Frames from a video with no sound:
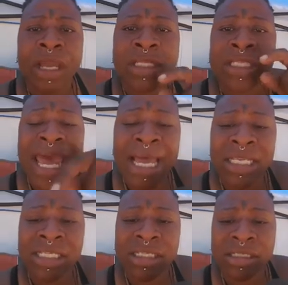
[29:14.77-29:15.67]
Tag
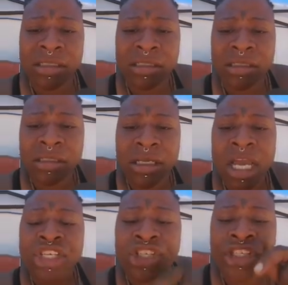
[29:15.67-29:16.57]
a sister.
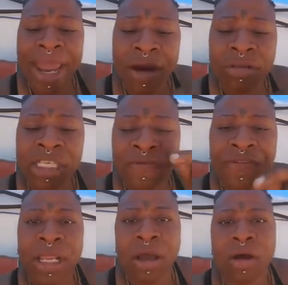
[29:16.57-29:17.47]
Share this
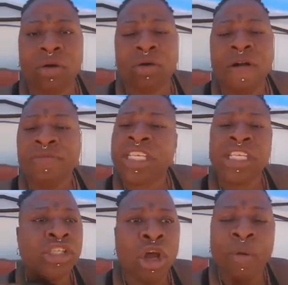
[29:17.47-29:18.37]
video. This
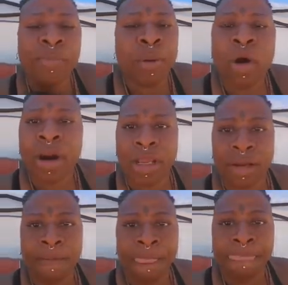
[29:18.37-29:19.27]
is so
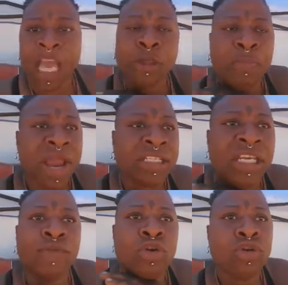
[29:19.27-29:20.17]
important,
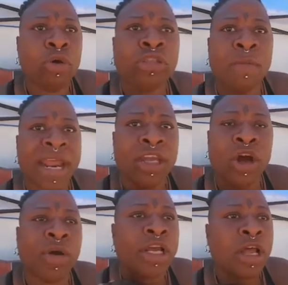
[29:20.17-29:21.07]
especially if you know somebody
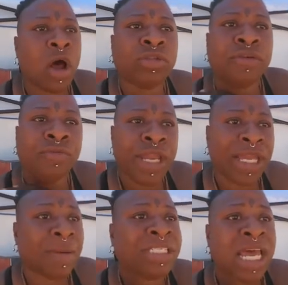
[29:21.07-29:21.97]
going to Costa
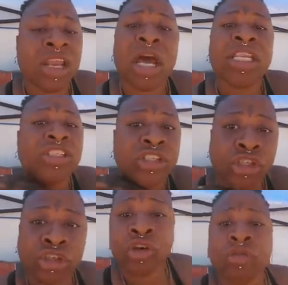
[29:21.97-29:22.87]
Rica. I'm telling y'all, this is the
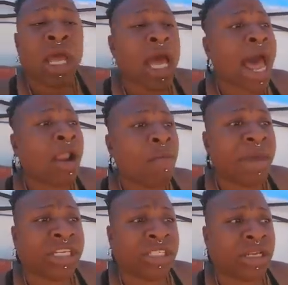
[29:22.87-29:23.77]
truth. I don't
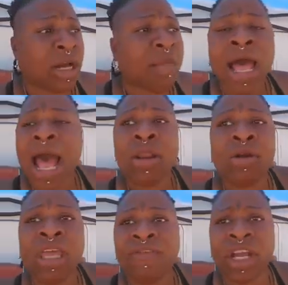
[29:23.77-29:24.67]
make shit up. I
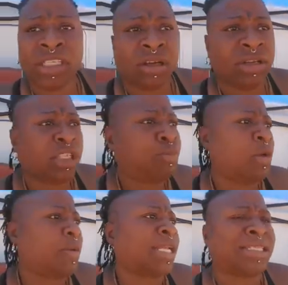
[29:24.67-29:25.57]
don't care if y'all tell me
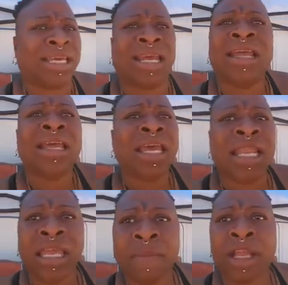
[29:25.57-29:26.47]
what I said.
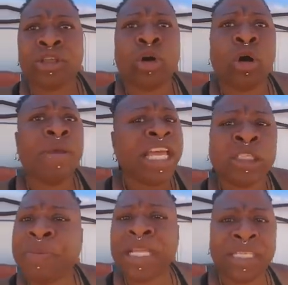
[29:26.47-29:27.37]
It'll get back to him. He can
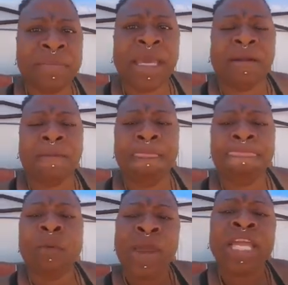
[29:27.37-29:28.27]
speak to me.
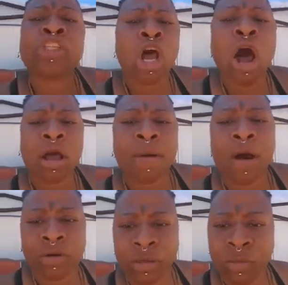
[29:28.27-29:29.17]
We can talk
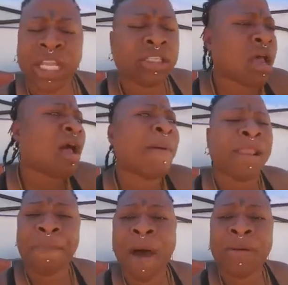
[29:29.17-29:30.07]
about it. We can talk about
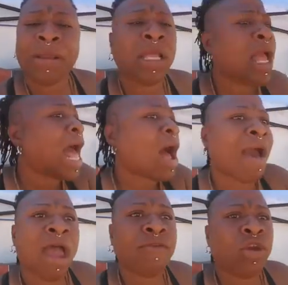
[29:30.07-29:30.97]
it publicly,
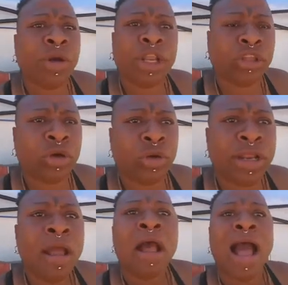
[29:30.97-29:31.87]
however you want to do it.
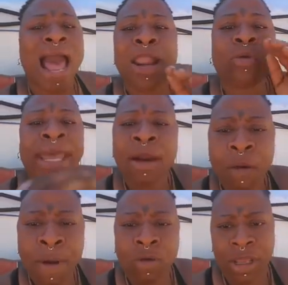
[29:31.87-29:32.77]
I don't care
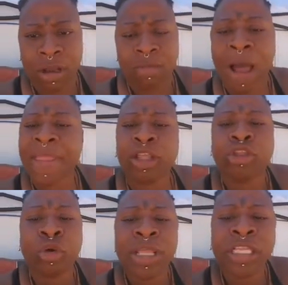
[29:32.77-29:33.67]
about him. I'm not
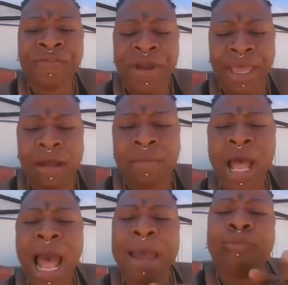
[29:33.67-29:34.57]
doing this for him.
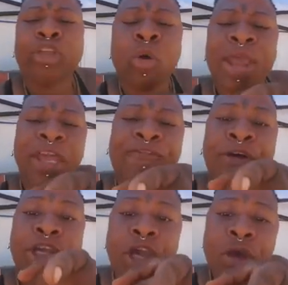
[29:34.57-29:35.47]
I'm doing it for
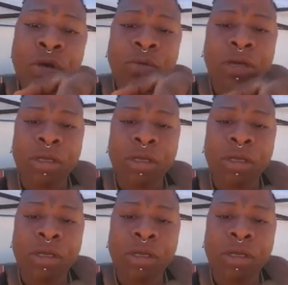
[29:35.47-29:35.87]
you.